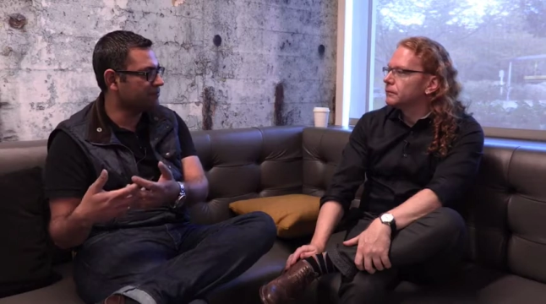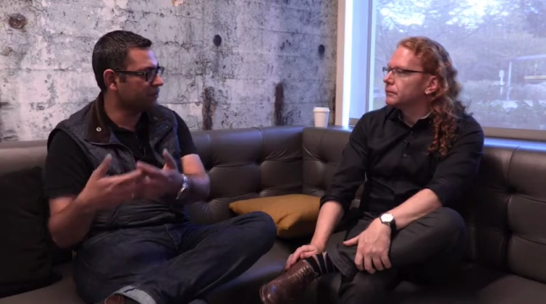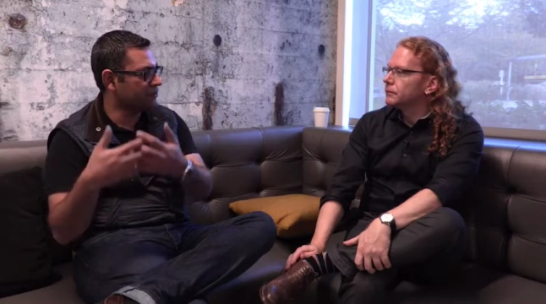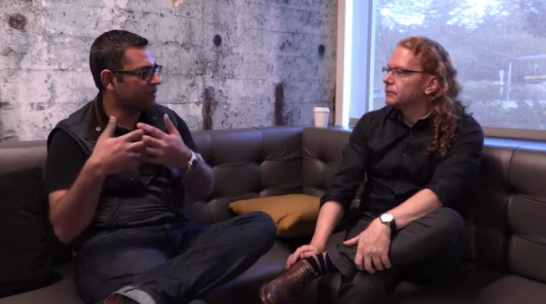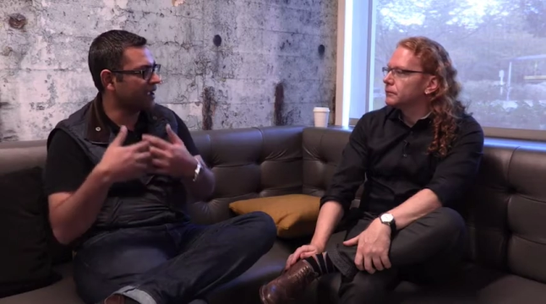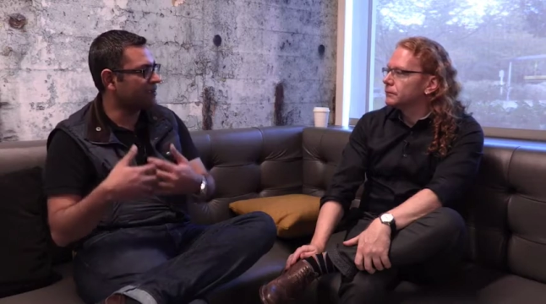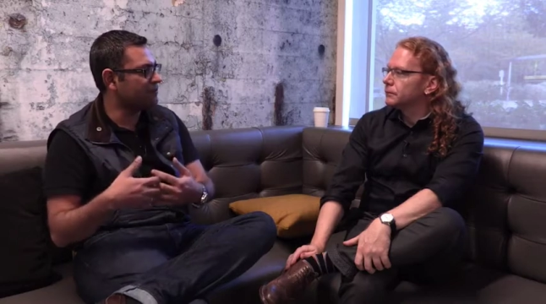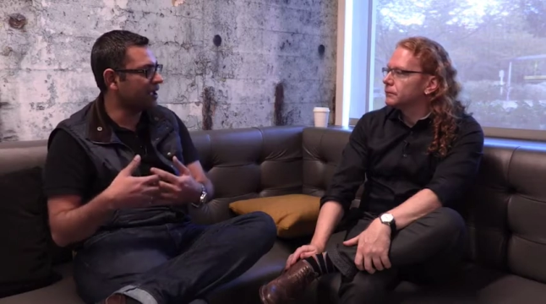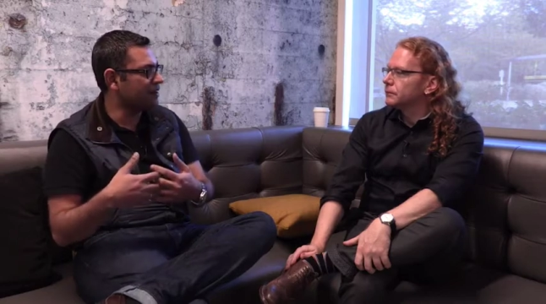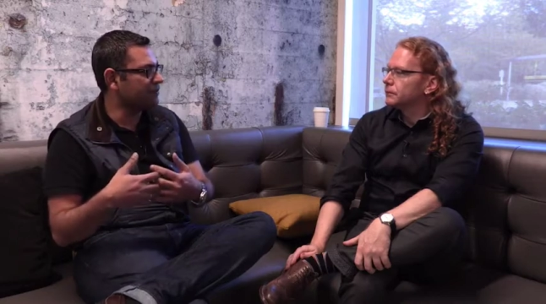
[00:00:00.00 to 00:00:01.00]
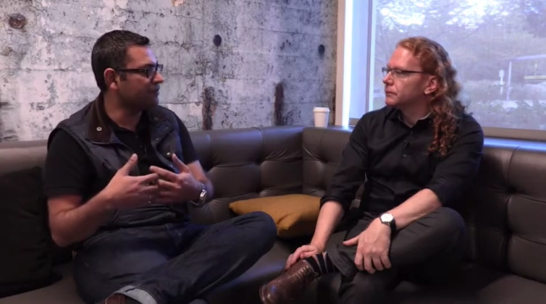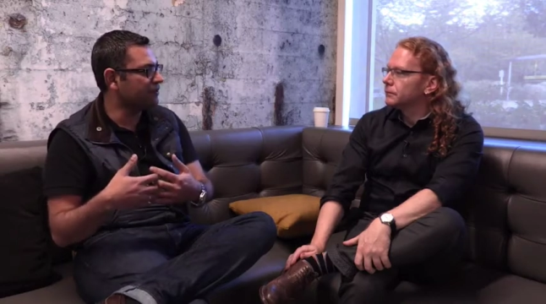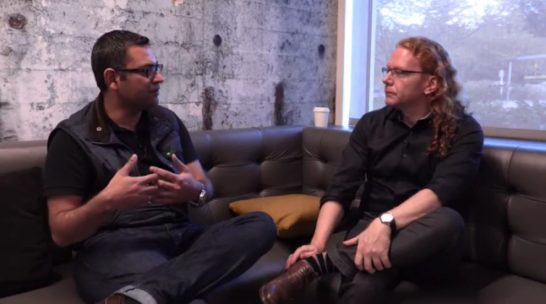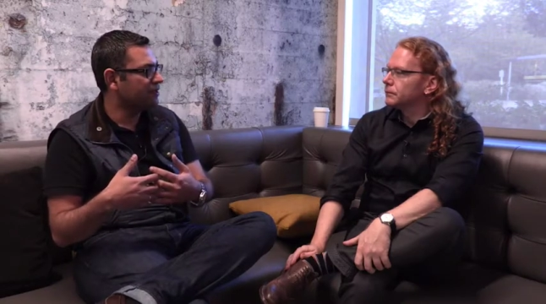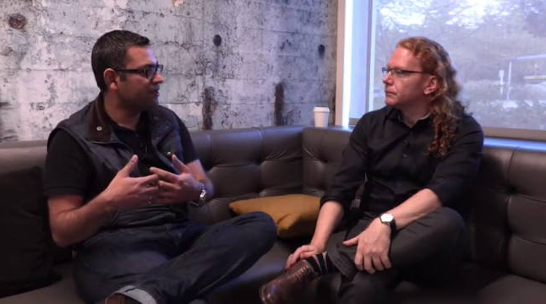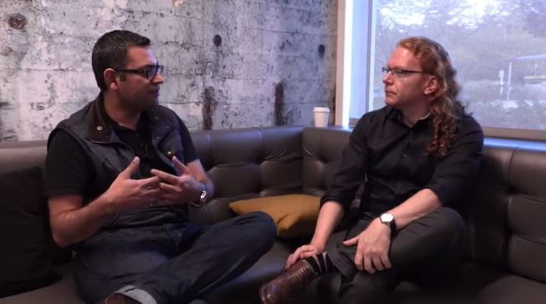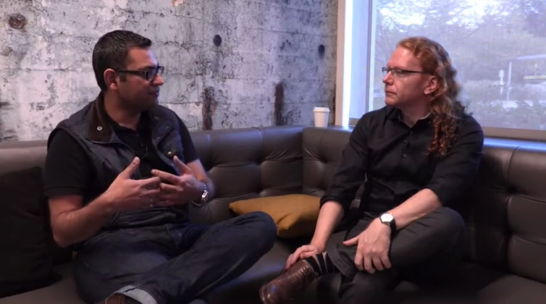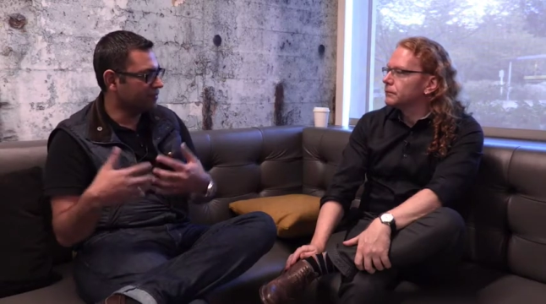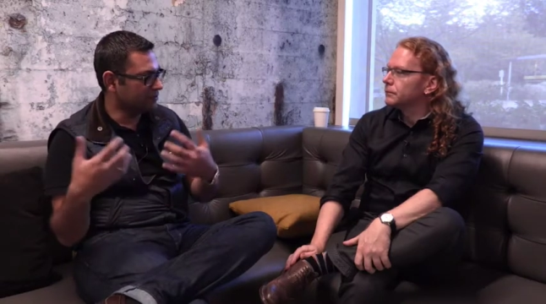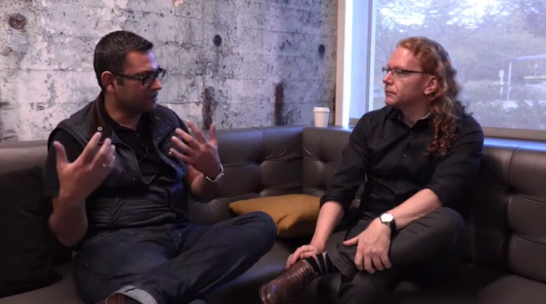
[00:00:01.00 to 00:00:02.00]
Speaker 1: you know, back compatible
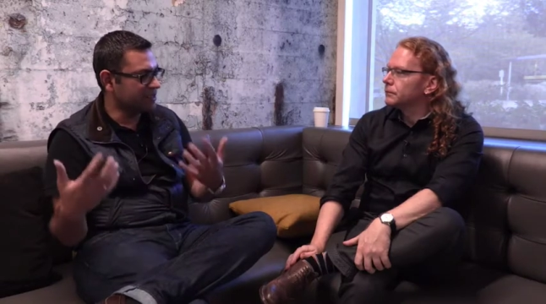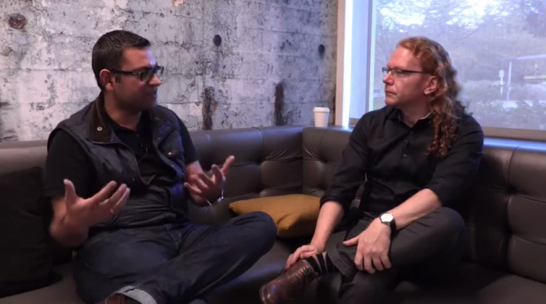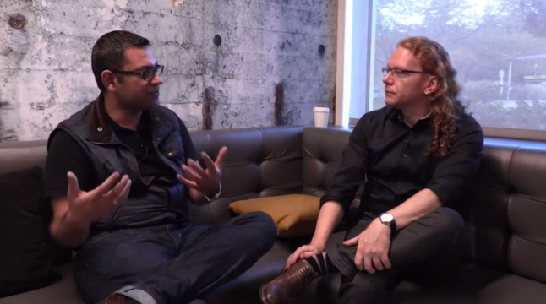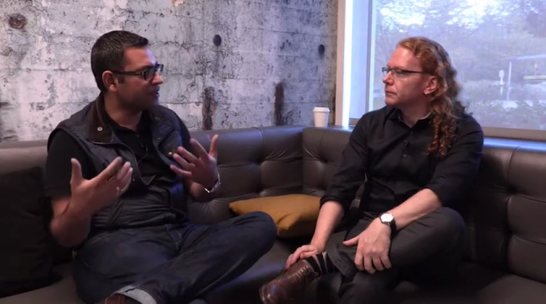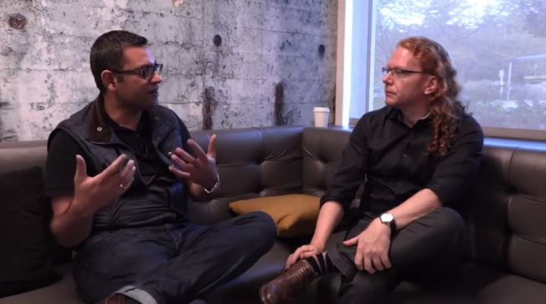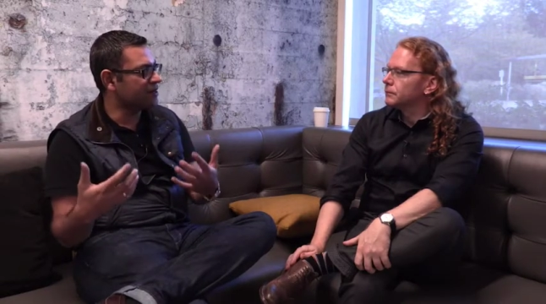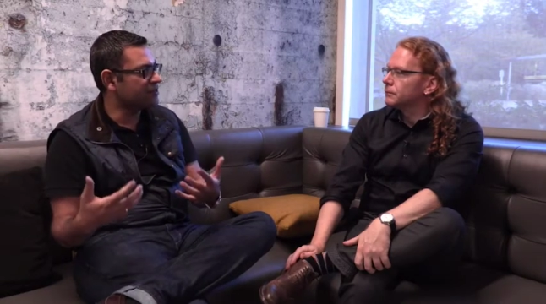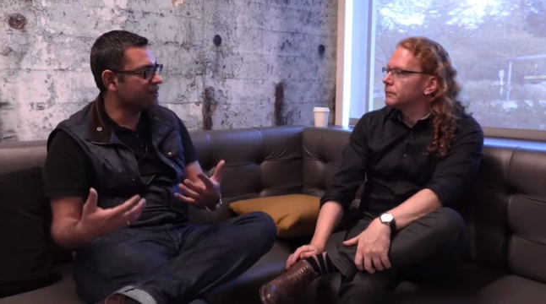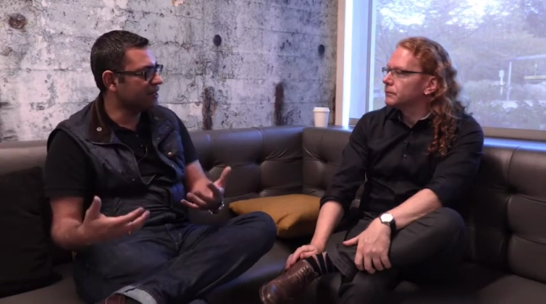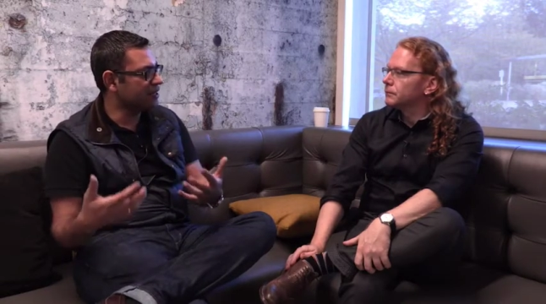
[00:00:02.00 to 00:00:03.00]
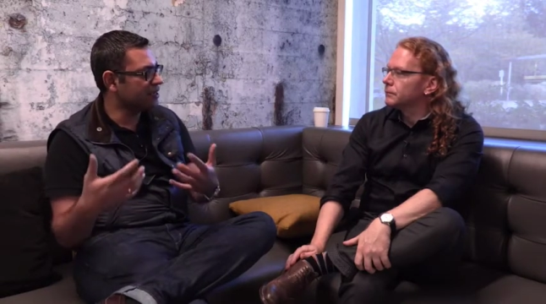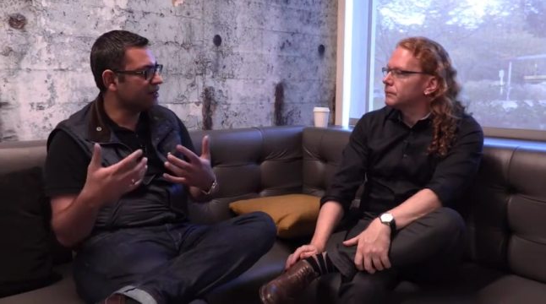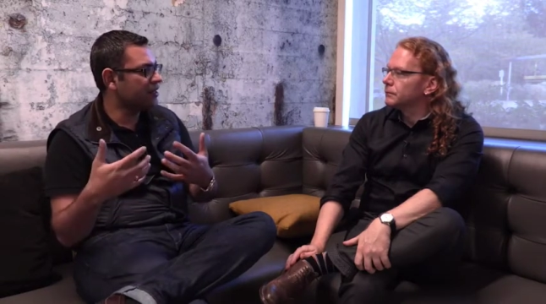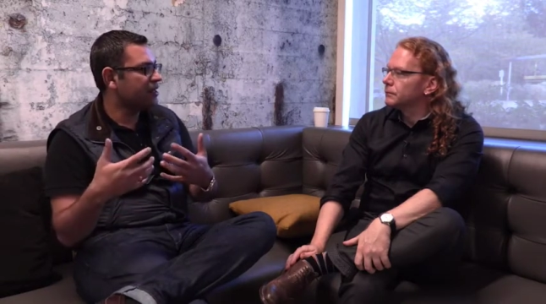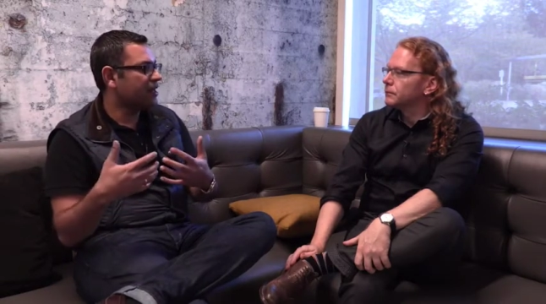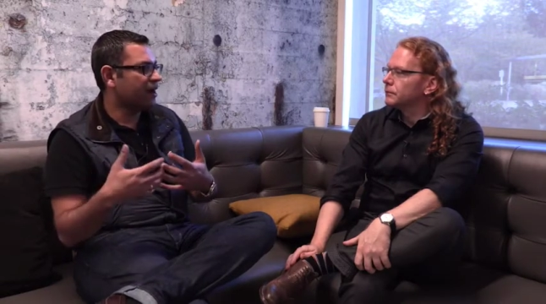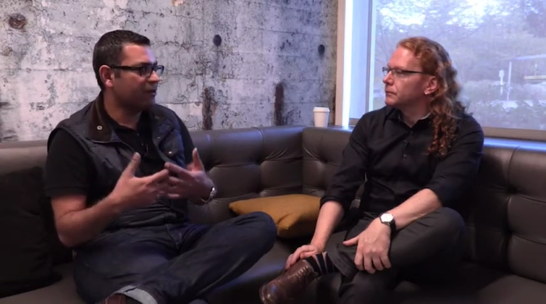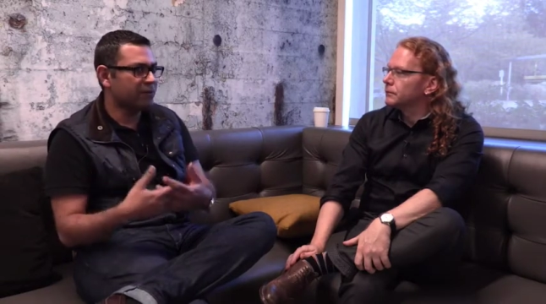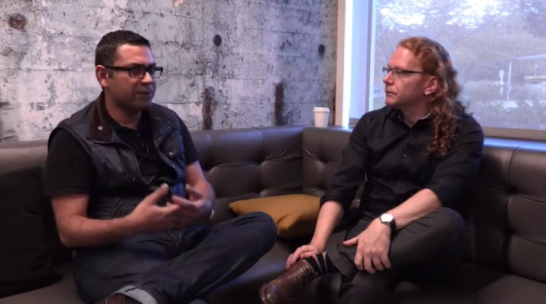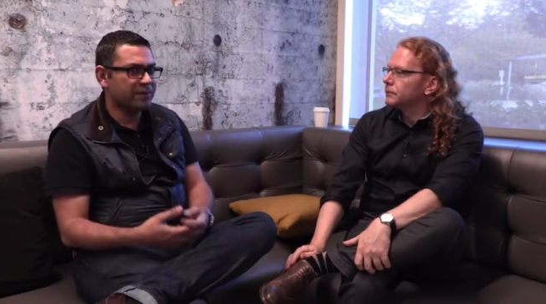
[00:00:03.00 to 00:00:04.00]
in places where it is needed?
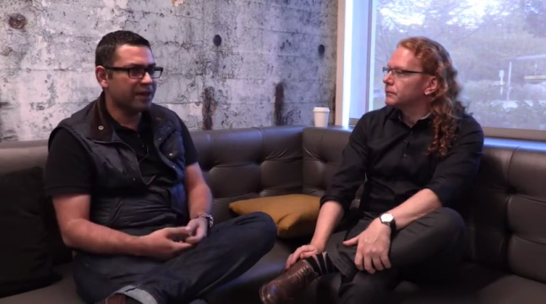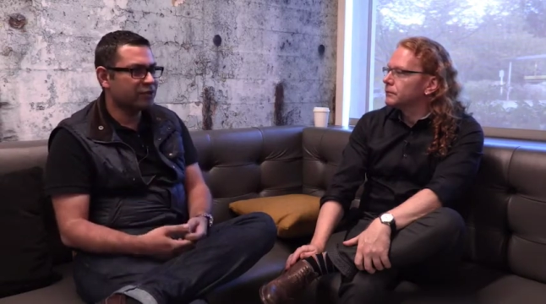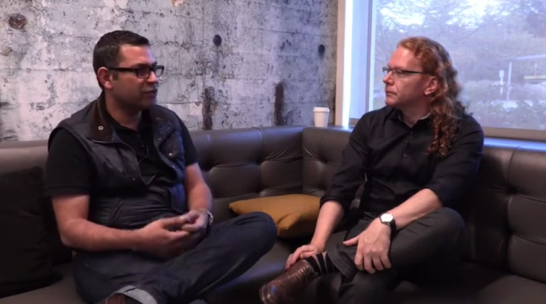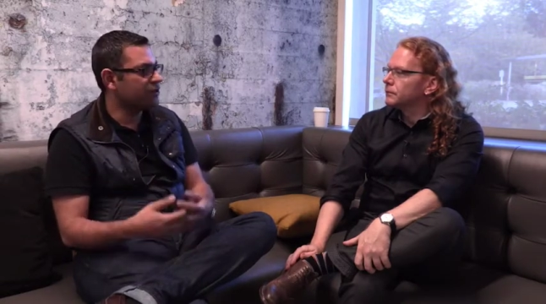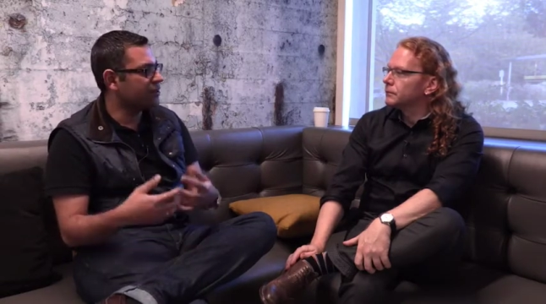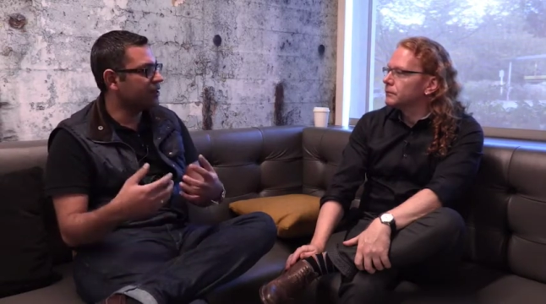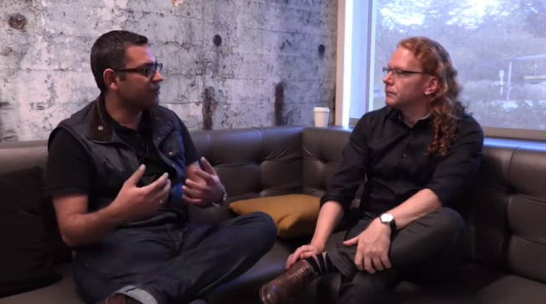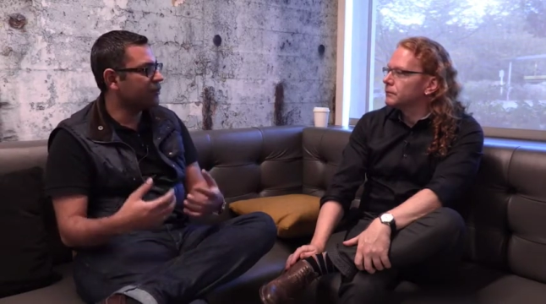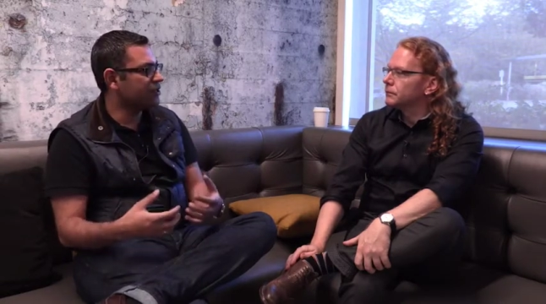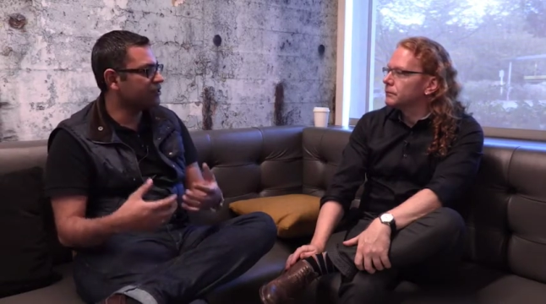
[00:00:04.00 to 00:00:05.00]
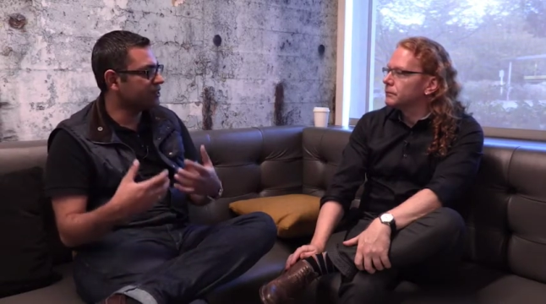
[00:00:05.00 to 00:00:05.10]
How do we make sure that it works